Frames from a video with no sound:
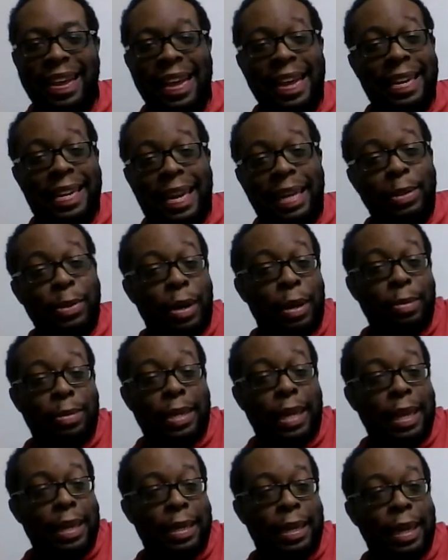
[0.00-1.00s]
That's what I'm
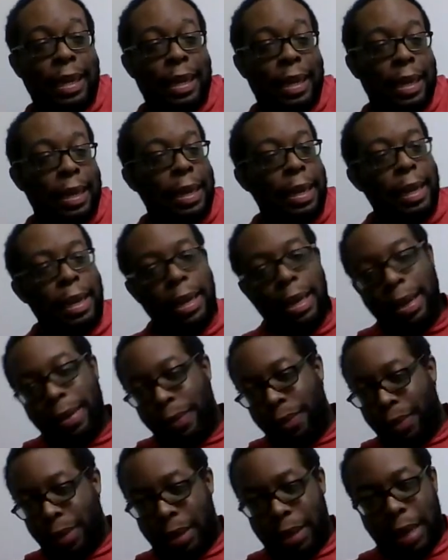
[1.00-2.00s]
saying. Like,
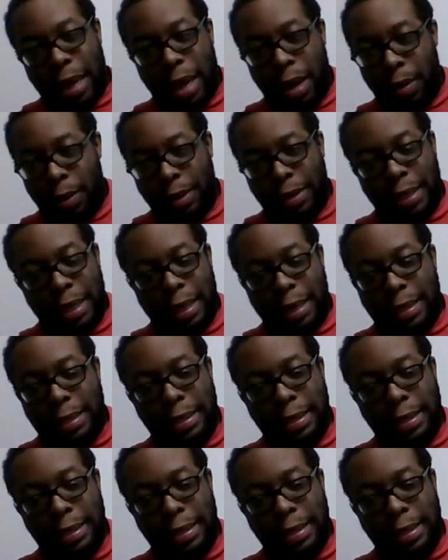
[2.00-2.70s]
I always say this,